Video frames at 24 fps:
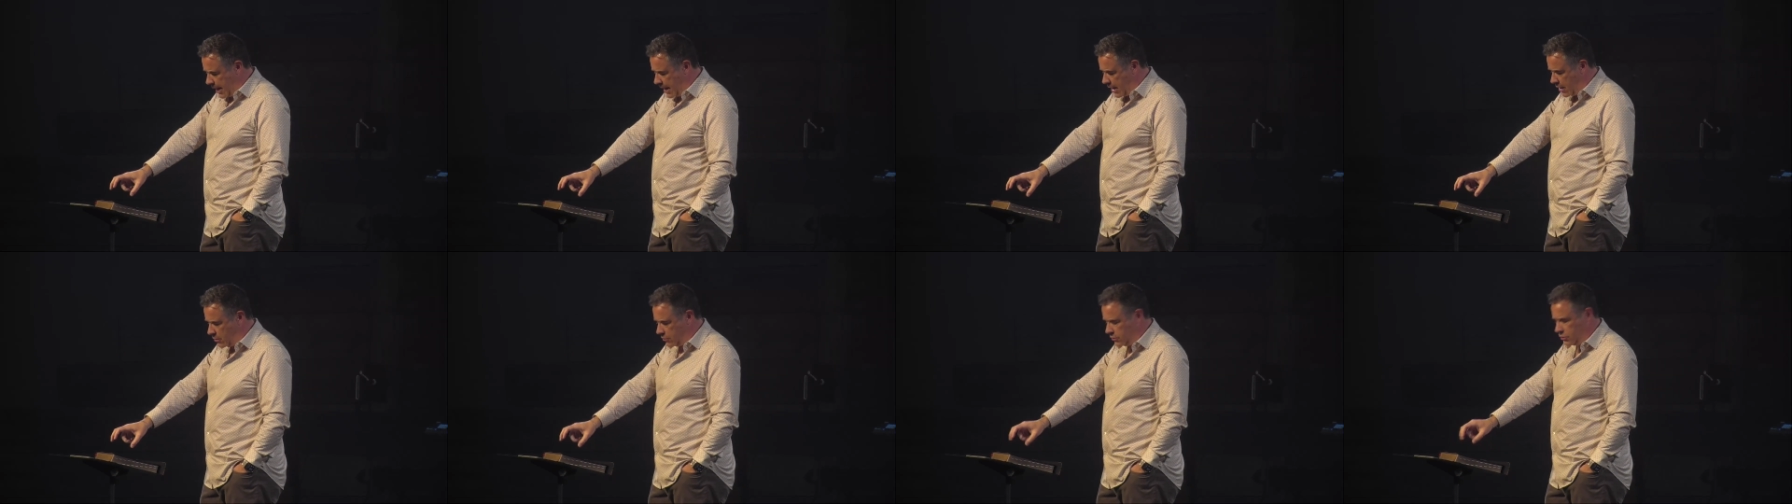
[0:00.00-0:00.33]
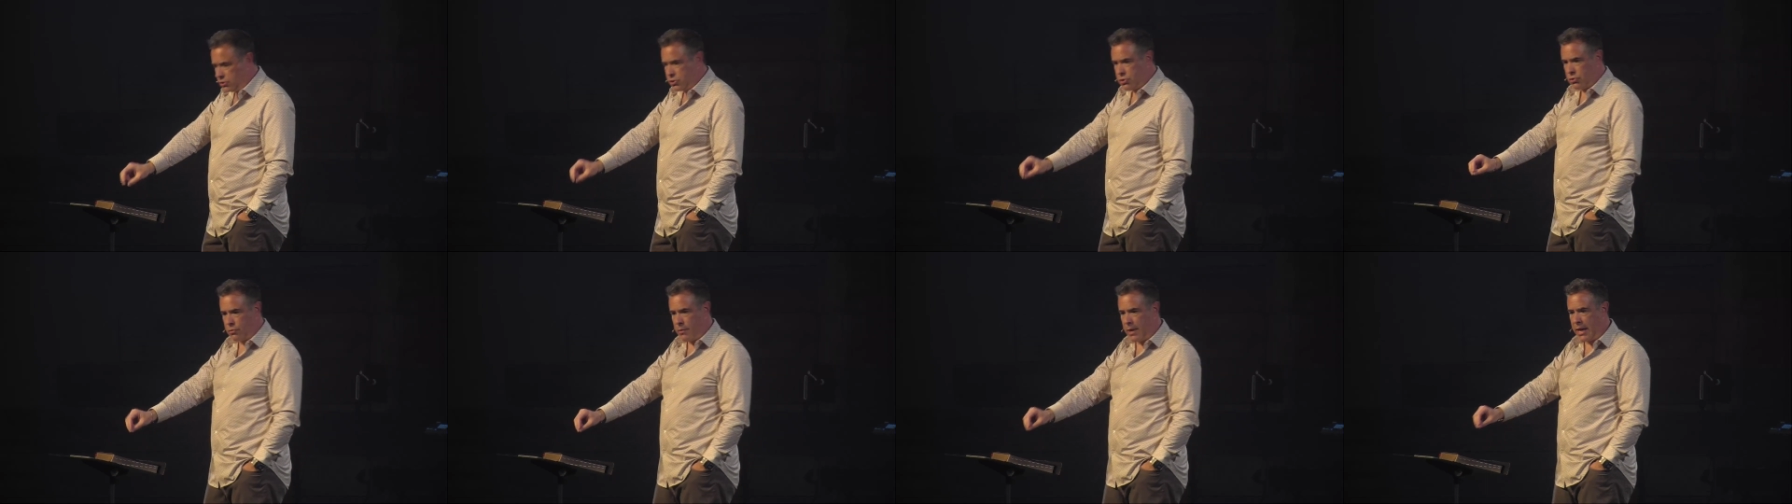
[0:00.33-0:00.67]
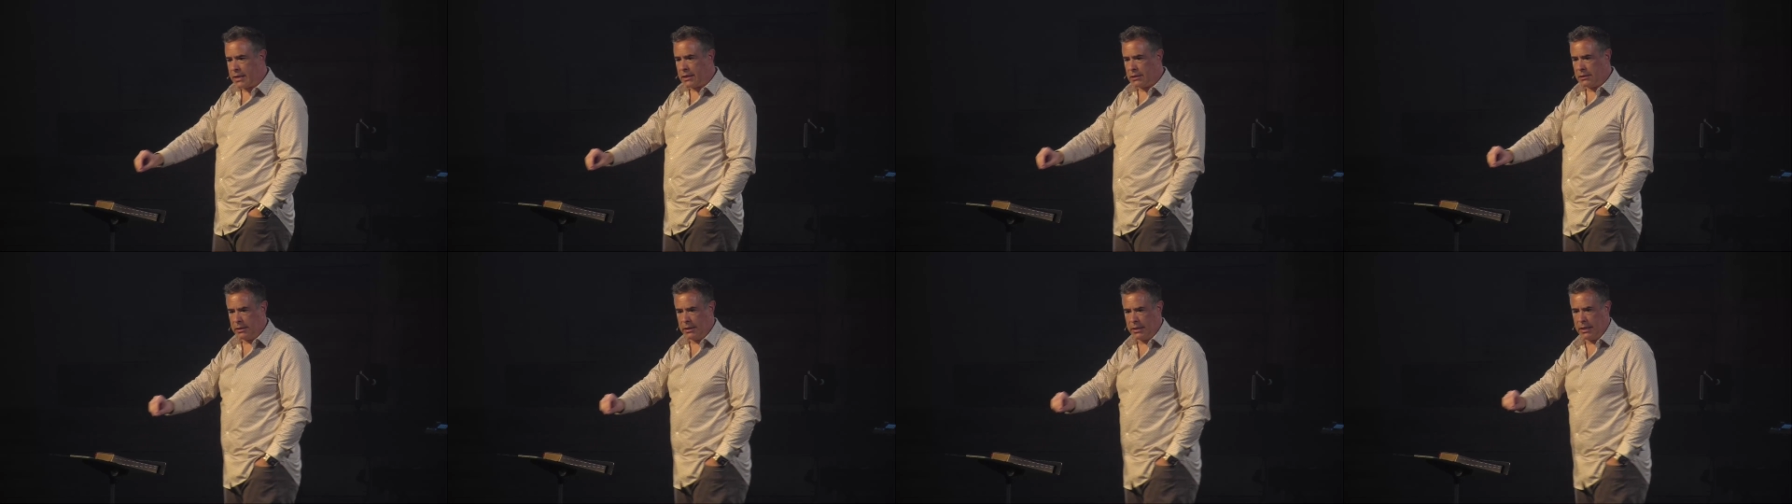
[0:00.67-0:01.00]
out
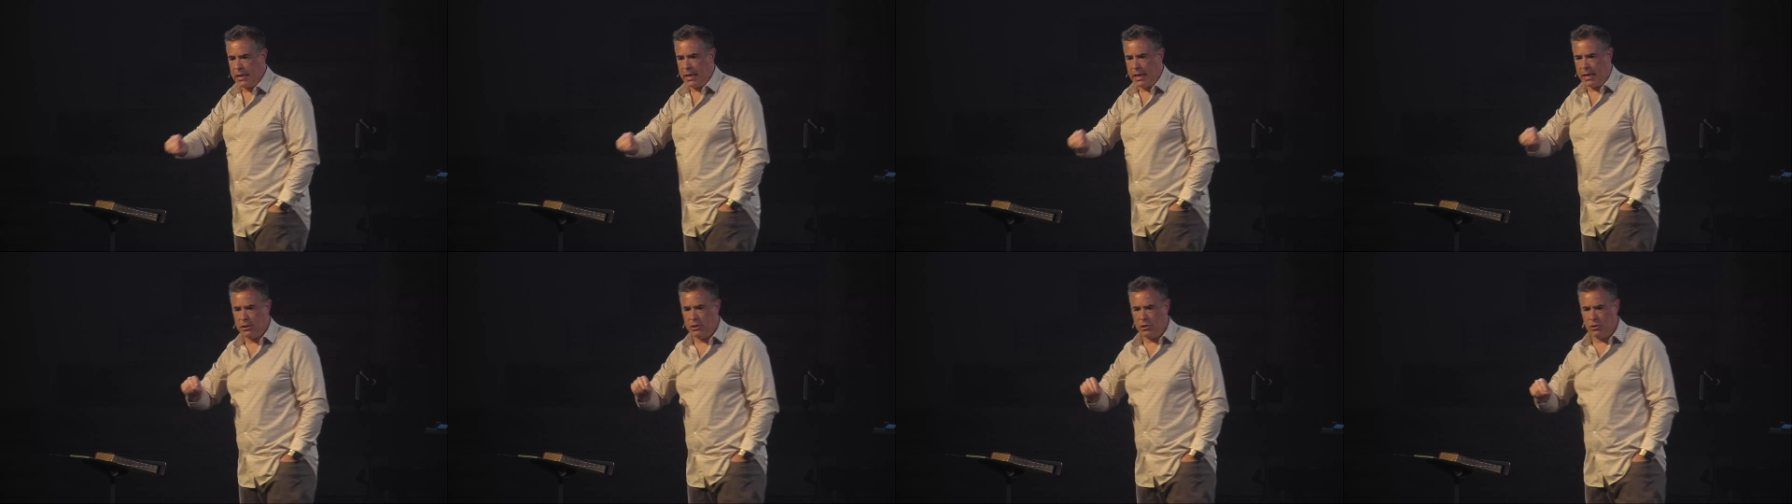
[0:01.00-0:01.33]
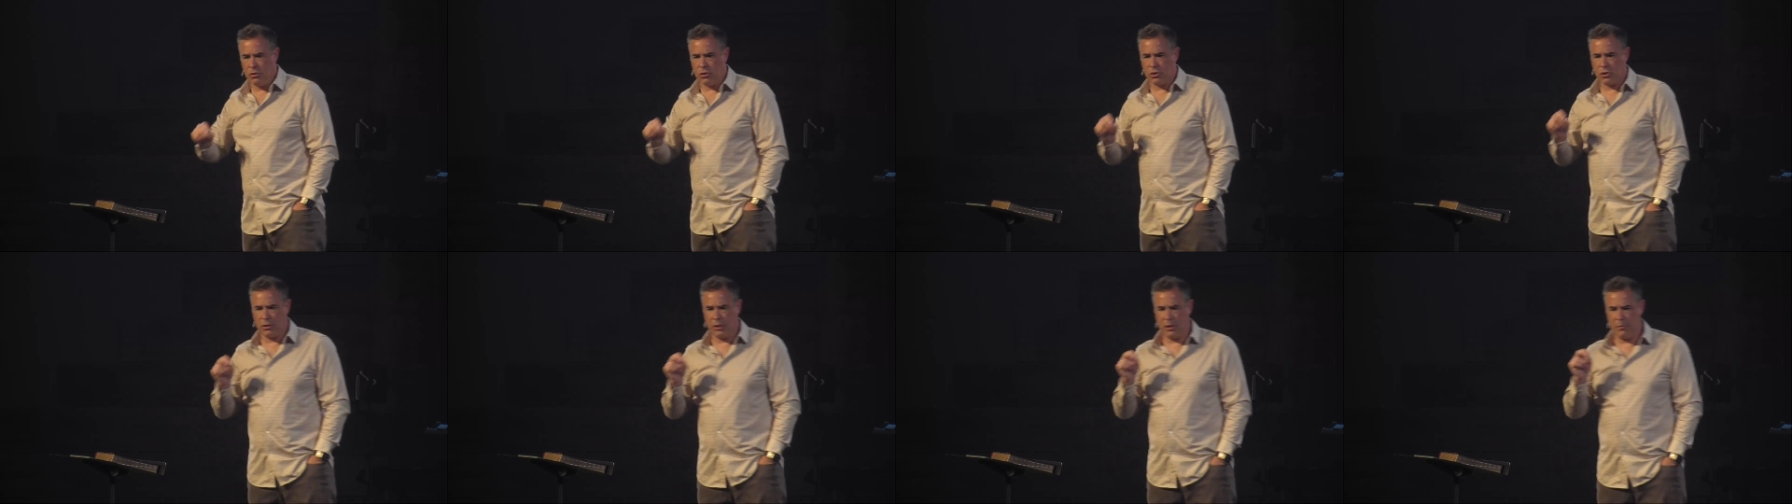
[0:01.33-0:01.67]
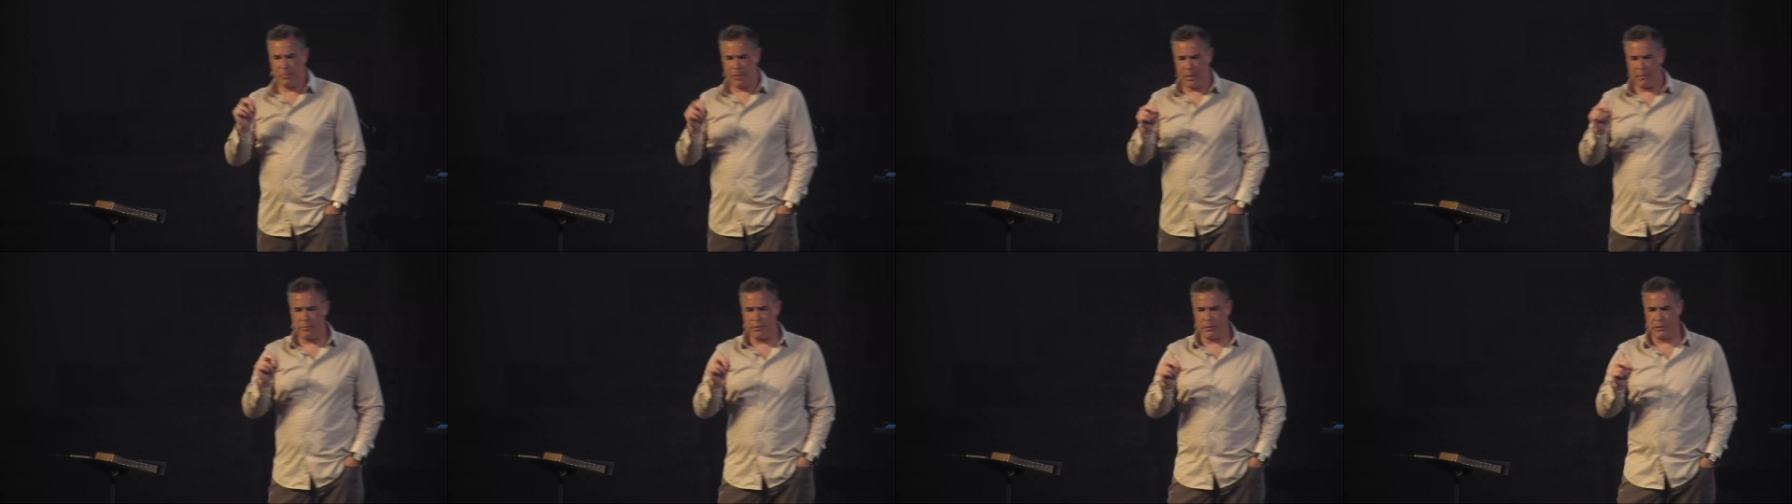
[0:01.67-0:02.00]
directly and usually
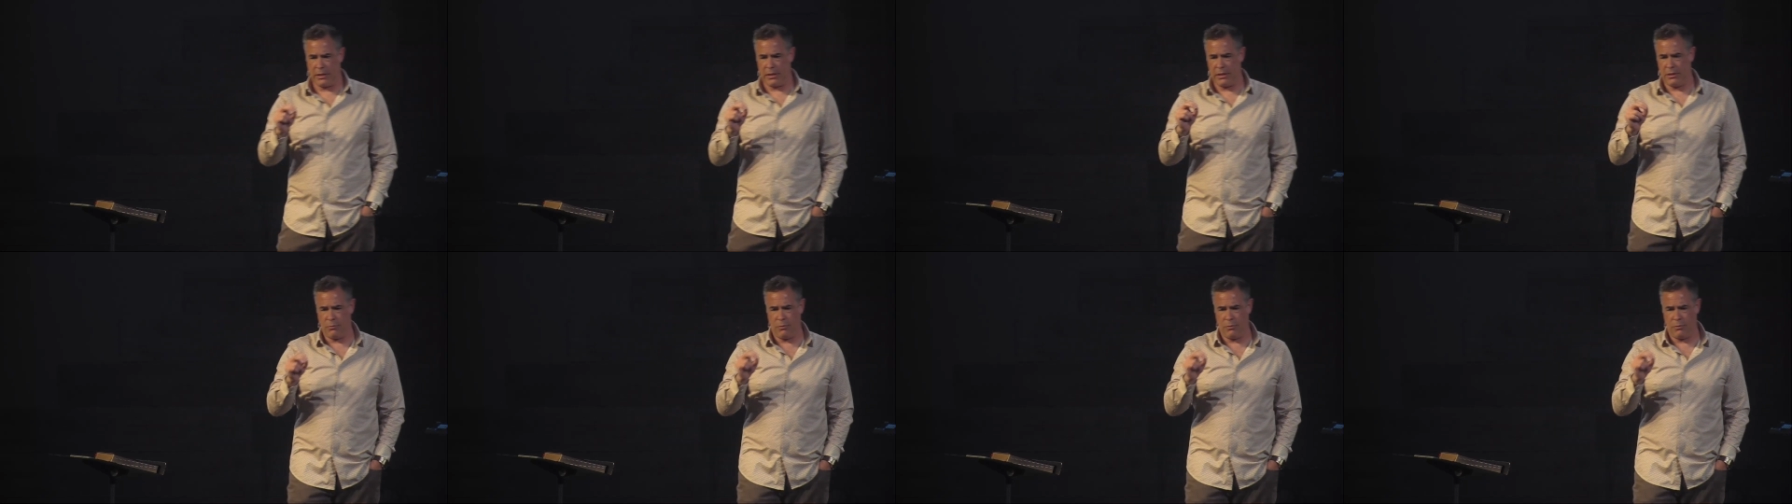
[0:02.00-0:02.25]
publicly.